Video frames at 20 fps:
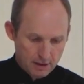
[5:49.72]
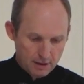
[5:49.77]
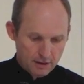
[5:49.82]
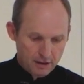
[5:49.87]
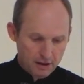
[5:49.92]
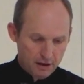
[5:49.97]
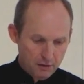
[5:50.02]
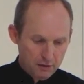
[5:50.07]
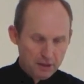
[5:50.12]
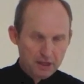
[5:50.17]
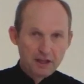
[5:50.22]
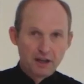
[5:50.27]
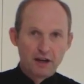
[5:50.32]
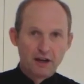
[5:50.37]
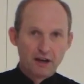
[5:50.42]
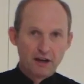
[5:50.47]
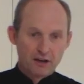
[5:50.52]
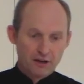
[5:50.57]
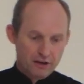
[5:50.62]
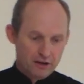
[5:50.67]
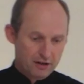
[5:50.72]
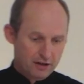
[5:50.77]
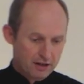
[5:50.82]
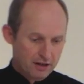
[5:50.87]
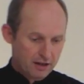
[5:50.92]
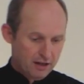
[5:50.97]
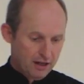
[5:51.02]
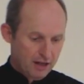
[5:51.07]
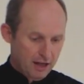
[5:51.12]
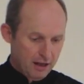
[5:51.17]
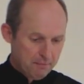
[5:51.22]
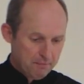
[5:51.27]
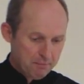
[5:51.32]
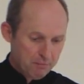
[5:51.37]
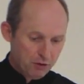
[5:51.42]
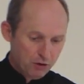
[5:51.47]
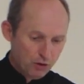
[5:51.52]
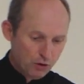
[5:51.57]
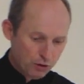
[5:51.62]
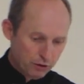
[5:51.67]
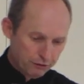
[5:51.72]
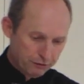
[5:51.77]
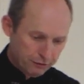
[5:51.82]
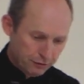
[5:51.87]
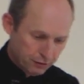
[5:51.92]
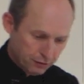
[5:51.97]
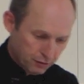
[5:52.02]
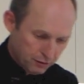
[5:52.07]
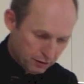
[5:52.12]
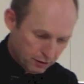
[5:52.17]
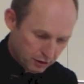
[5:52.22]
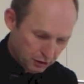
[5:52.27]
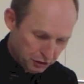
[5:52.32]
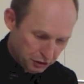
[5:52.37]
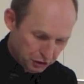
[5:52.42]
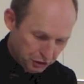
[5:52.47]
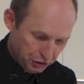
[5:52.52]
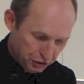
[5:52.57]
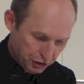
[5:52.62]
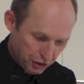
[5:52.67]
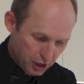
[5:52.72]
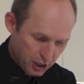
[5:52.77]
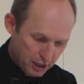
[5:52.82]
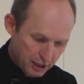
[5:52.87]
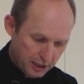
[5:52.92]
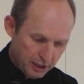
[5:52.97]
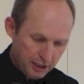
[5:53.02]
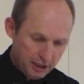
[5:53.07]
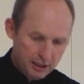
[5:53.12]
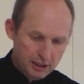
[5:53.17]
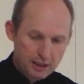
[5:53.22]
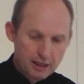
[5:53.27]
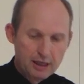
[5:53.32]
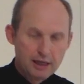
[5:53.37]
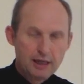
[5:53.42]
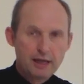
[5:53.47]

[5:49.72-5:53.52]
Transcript: There we go. Beautiful, shiny,